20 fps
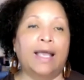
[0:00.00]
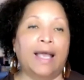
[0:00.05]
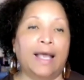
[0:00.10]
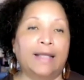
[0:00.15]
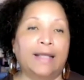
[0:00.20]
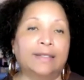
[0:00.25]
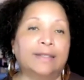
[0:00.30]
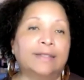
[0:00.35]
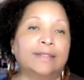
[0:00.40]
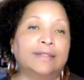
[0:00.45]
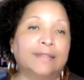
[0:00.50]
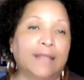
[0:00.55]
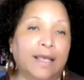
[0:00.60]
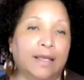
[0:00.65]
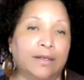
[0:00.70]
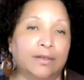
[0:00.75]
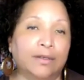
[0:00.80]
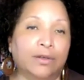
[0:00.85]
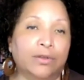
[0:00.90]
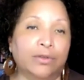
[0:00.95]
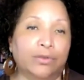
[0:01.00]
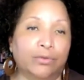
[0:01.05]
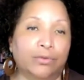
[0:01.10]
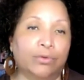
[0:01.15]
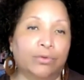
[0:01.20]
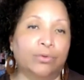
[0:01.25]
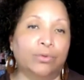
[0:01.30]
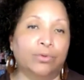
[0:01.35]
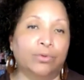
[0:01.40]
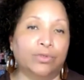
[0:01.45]
and ascend
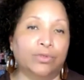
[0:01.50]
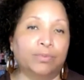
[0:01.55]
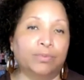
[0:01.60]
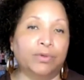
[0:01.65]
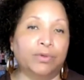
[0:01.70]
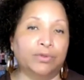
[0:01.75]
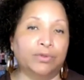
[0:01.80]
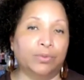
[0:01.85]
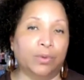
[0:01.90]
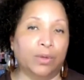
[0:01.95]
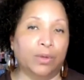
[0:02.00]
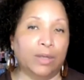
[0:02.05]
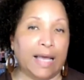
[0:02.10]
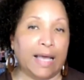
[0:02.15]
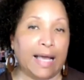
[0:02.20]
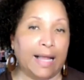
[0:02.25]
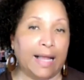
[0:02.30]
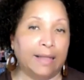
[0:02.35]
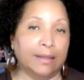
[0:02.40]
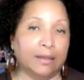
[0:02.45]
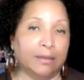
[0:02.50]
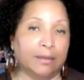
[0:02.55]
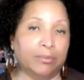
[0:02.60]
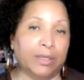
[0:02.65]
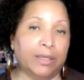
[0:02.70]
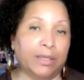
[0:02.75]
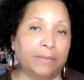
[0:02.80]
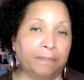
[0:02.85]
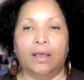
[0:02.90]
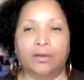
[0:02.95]
through spiritual
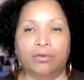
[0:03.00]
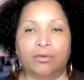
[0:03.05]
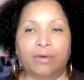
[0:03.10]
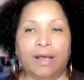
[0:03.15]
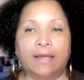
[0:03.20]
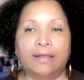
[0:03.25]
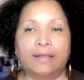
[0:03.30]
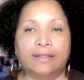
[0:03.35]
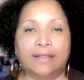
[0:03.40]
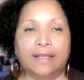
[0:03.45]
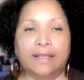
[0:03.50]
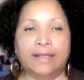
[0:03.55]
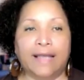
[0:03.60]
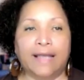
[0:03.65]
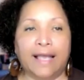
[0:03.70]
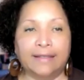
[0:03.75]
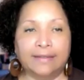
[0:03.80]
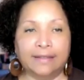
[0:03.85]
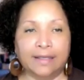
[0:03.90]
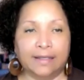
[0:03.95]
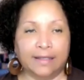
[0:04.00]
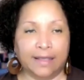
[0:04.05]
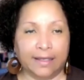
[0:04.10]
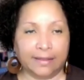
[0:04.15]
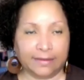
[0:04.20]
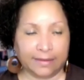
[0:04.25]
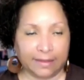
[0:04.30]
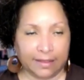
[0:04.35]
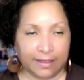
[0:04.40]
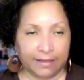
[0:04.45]
alchemy. Uranus can
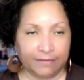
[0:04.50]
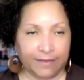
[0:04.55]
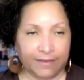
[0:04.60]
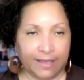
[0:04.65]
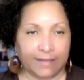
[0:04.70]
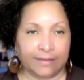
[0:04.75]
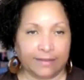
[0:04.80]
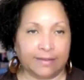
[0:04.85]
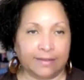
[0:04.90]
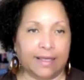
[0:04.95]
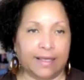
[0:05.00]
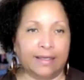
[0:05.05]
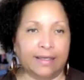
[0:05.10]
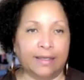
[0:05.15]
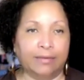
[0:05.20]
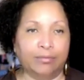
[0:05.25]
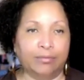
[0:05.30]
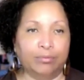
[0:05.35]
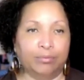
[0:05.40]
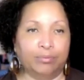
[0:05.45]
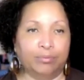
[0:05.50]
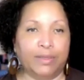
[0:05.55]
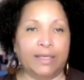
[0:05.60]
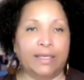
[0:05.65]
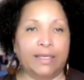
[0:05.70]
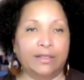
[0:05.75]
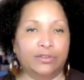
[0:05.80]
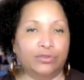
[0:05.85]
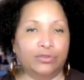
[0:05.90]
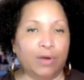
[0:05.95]
escalate events that can
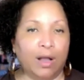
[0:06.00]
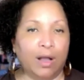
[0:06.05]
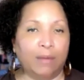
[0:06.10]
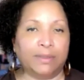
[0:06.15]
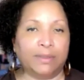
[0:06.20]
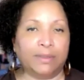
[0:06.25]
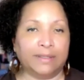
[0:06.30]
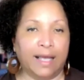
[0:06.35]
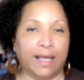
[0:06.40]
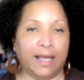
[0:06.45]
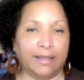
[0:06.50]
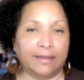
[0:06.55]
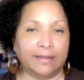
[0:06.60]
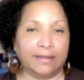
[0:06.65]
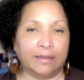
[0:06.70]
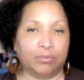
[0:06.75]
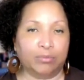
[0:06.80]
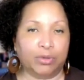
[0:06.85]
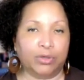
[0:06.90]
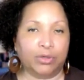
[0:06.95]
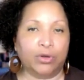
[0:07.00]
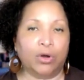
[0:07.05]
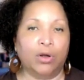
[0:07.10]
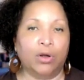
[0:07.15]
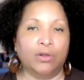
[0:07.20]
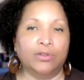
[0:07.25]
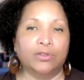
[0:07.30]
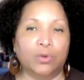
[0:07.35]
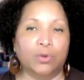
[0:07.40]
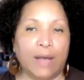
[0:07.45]
be traumatizing, but
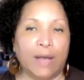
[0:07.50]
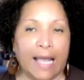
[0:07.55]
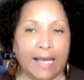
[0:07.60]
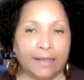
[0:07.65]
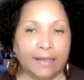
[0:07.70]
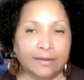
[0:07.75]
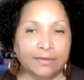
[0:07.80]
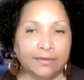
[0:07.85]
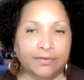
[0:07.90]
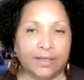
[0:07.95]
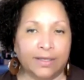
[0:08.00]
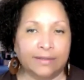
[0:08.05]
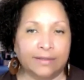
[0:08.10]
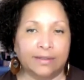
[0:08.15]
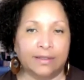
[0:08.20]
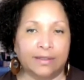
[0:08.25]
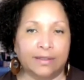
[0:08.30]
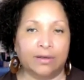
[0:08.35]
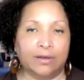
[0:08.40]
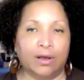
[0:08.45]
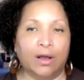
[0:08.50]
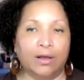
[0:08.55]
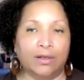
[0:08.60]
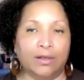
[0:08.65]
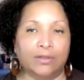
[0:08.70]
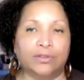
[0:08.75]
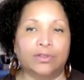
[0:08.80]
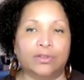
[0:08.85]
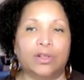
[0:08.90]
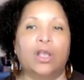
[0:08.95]
also activating
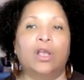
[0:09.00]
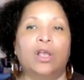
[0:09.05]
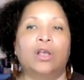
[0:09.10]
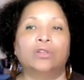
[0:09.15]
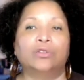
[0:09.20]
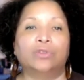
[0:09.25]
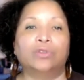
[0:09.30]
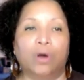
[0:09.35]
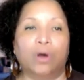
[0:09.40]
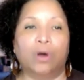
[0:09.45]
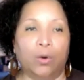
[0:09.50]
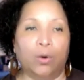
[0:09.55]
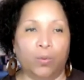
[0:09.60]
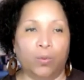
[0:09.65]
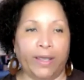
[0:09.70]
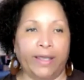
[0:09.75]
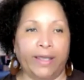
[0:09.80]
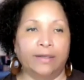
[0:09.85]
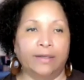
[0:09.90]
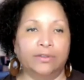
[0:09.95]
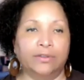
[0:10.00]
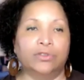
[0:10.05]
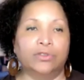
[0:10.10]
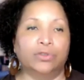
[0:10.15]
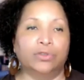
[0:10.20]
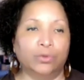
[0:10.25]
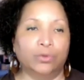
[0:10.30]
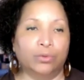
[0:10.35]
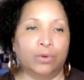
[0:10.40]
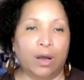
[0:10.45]
us to awaken
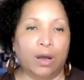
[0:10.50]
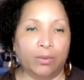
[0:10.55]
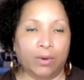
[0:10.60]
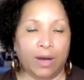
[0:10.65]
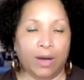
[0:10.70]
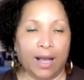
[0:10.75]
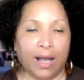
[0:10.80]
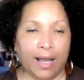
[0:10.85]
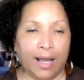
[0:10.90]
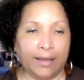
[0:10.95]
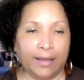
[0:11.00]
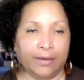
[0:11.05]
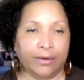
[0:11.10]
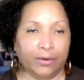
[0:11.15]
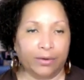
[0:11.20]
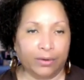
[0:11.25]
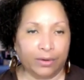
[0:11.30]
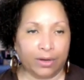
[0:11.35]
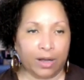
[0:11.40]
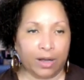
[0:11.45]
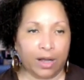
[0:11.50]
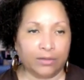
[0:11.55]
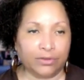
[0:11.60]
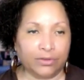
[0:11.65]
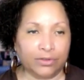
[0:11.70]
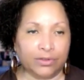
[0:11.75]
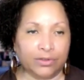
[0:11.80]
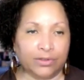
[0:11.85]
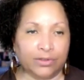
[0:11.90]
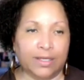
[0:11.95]
to our higher
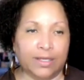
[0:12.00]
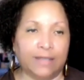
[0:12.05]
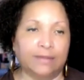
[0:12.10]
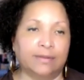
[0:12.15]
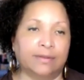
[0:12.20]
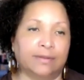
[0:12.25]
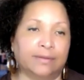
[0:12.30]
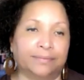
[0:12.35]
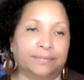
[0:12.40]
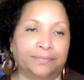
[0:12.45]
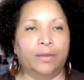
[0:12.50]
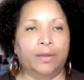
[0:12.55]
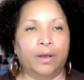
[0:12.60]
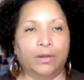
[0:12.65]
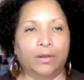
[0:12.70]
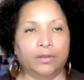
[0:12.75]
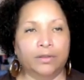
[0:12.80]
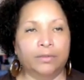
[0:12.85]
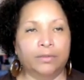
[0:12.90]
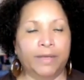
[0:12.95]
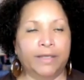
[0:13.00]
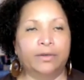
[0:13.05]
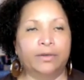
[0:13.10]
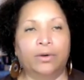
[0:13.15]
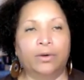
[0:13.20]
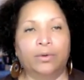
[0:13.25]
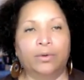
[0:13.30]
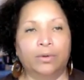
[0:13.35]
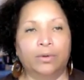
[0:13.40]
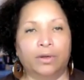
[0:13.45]
consciousness. The ultimate
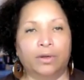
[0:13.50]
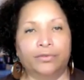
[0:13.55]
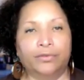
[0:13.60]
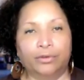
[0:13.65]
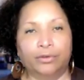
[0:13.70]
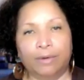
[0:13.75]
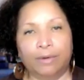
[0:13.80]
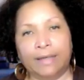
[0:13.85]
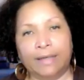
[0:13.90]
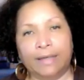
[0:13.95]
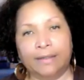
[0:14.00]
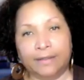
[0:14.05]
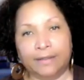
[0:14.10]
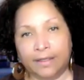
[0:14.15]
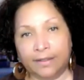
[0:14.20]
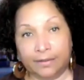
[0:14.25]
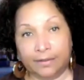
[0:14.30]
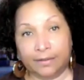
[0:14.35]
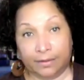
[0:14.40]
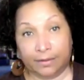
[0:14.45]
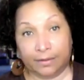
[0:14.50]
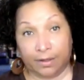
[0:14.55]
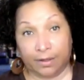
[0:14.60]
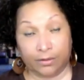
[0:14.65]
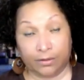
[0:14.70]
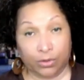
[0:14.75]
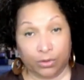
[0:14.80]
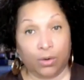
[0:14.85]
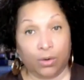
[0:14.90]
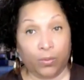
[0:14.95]
goal of Uranus is
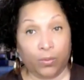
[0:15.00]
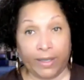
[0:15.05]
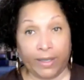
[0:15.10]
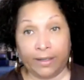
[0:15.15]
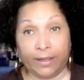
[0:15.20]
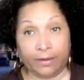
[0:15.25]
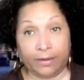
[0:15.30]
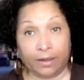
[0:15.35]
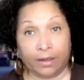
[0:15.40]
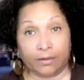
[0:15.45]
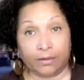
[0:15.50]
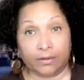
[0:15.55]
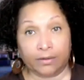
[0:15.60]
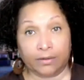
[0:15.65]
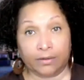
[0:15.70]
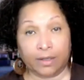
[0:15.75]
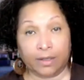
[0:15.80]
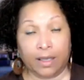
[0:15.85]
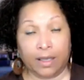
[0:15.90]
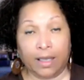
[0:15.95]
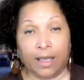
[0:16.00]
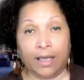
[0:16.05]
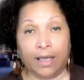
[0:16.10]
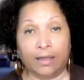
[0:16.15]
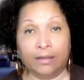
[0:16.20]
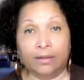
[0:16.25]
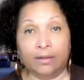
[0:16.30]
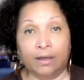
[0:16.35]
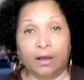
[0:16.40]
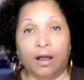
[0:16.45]
to awaken us.
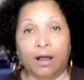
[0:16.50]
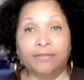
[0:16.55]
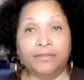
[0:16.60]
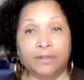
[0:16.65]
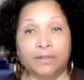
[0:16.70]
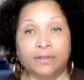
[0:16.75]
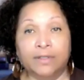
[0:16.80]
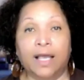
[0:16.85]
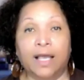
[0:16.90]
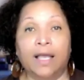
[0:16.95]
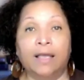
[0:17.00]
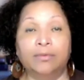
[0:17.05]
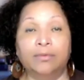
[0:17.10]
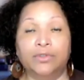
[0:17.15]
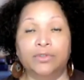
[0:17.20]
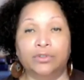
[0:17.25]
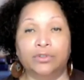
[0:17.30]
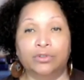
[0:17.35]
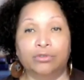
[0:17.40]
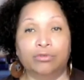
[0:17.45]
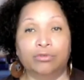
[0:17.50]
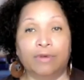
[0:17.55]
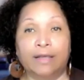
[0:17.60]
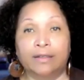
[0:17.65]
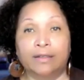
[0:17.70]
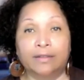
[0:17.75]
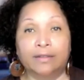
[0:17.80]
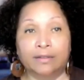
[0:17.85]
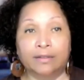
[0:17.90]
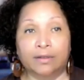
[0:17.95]
And oftentimes
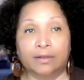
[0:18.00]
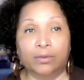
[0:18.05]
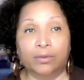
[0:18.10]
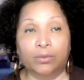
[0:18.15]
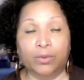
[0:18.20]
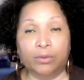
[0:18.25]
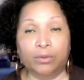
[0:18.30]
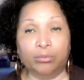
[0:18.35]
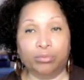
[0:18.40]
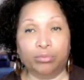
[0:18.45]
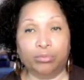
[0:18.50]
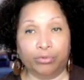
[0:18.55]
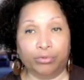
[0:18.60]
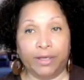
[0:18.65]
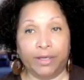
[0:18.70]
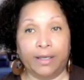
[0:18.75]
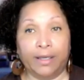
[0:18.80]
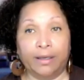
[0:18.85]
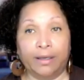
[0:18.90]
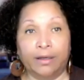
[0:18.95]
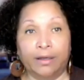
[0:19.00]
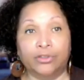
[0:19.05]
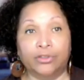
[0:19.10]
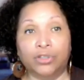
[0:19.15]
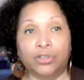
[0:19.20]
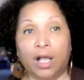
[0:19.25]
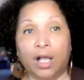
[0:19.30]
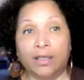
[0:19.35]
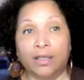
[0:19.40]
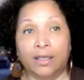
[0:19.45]
Uranus will bring
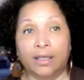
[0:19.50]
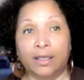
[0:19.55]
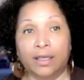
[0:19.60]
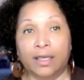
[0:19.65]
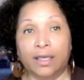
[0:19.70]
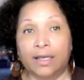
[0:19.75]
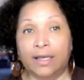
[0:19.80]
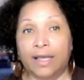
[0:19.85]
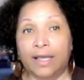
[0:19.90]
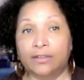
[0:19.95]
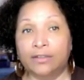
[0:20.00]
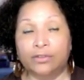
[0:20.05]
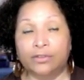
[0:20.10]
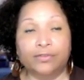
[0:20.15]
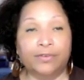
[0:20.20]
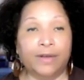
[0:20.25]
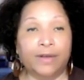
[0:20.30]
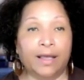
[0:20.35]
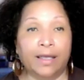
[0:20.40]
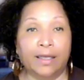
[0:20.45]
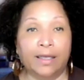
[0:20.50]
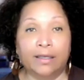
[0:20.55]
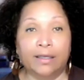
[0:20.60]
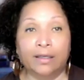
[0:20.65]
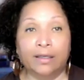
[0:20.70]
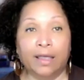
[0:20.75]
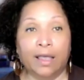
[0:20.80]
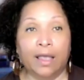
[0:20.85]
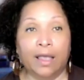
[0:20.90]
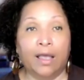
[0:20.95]
shocking,
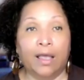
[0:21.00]
electrifying,